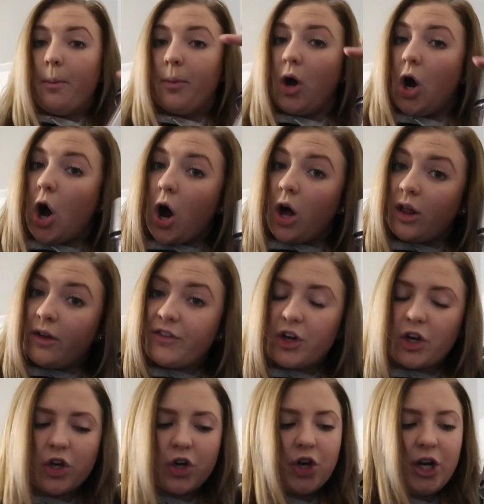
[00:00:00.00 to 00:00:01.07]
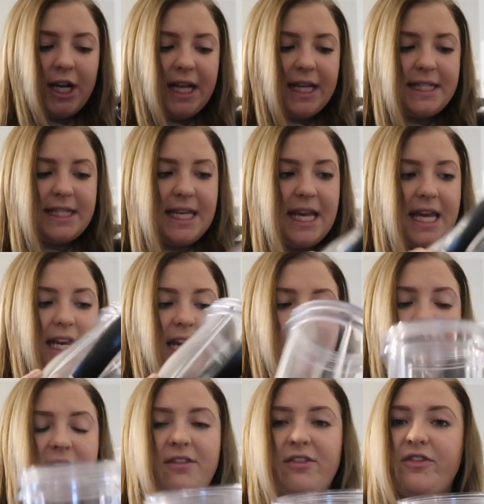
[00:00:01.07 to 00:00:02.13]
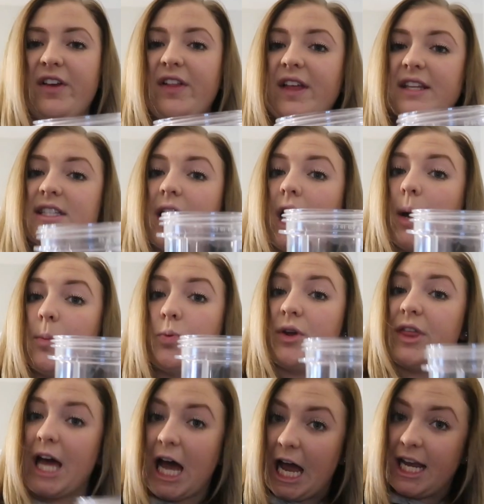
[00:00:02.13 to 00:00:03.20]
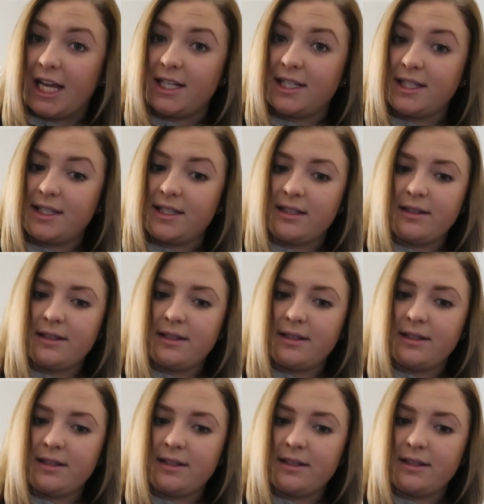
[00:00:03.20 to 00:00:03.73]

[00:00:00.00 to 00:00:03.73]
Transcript: put all of your ingredients in and fill it up with ice.